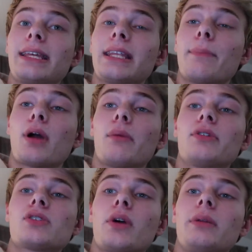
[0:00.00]
thing that
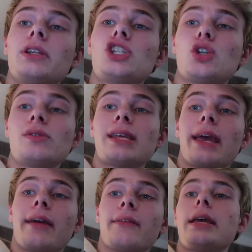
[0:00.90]
Barbara's going to be
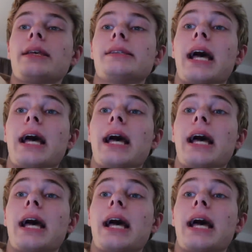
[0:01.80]
choosing is